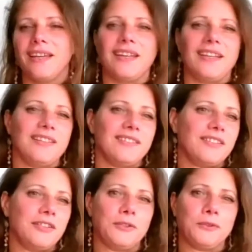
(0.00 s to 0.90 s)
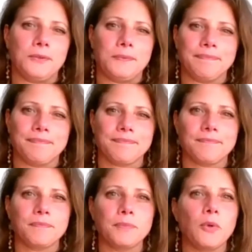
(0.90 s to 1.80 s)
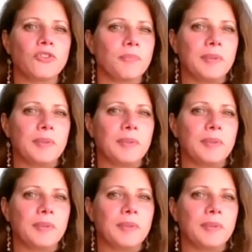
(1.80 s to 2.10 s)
it's still, most